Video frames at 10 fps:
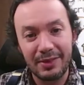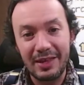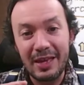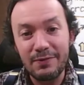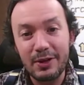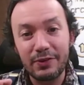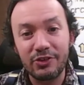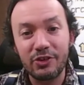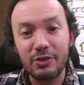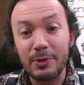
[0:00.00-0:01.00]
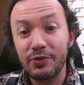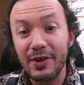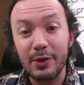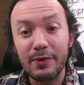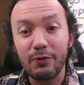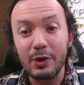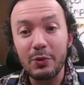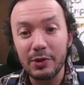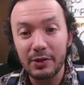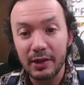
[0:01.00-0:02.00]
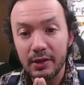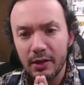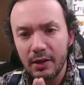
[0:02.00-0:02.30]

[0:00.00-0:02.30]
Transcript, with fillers: Even if a system is failing frequently,